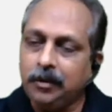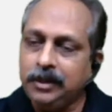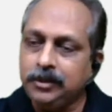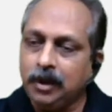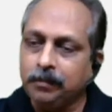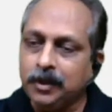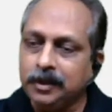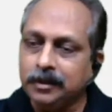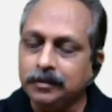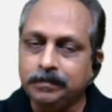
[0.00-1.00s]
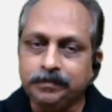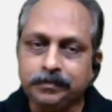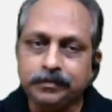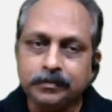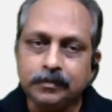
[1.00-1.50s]
something.
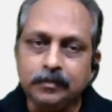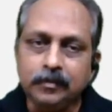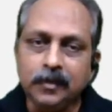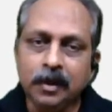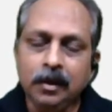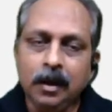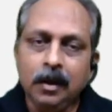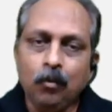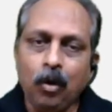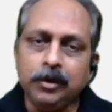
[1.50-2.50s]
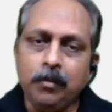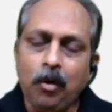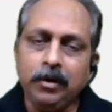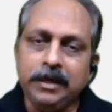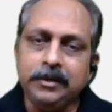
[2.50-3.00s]

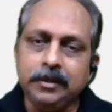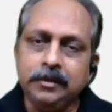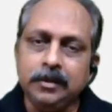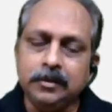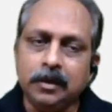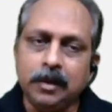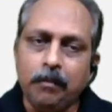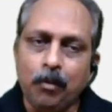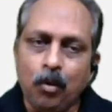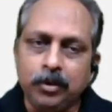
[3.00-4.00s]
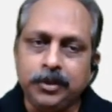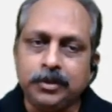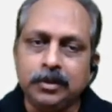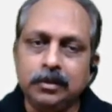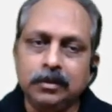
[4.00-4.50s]
Water-borne diseases are the
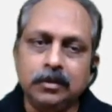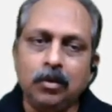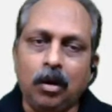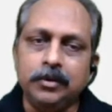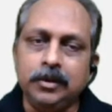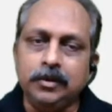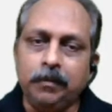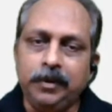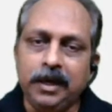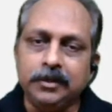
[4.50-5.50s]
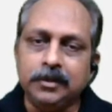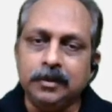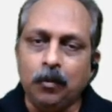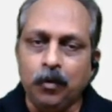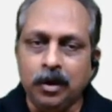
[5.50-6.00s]
most causes of deaths in
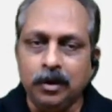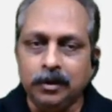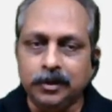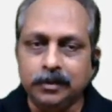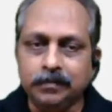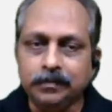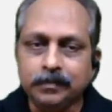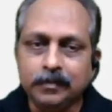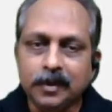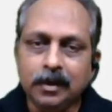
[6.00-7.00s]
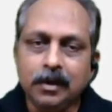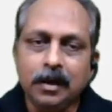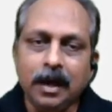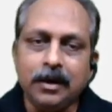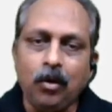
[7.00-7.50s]
the world.
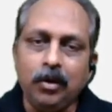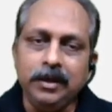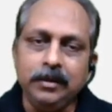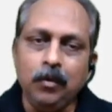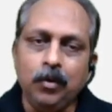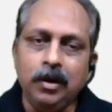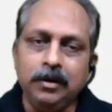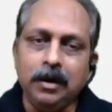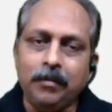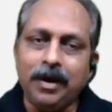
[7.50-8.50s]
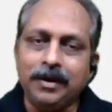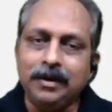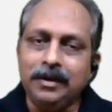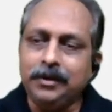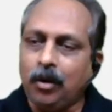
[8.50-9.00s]
According to the world,
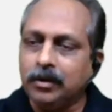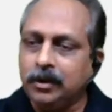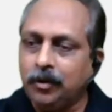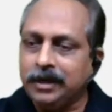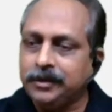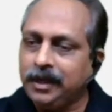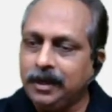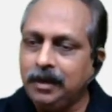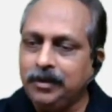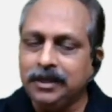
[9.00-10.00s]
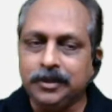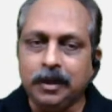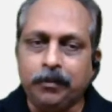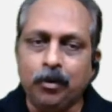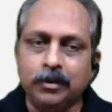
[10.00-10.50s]
grammatically not correct. Take elimination
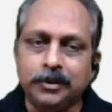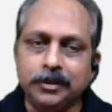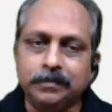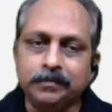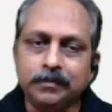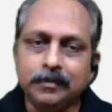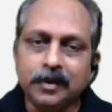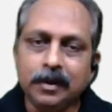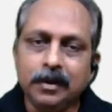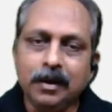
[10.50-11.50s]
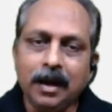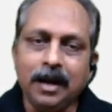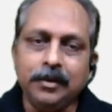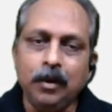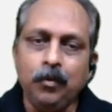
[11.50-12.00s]
approach.
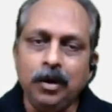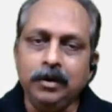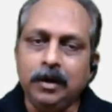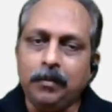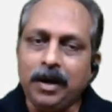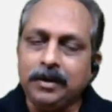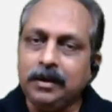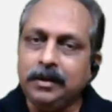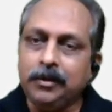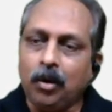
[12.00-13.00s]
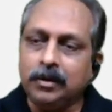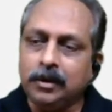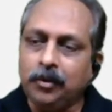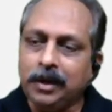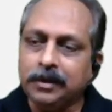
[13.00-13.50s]
At the world, grammatically not
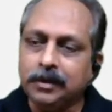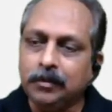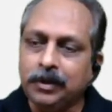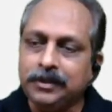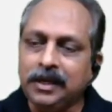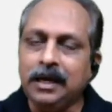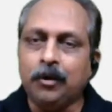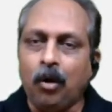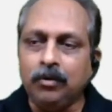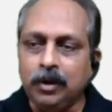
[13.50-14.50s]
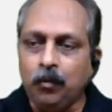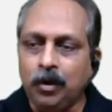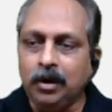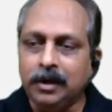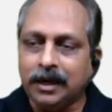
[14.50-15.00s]
correct. We say around the
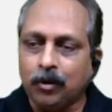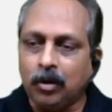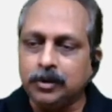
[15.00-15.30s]
world, across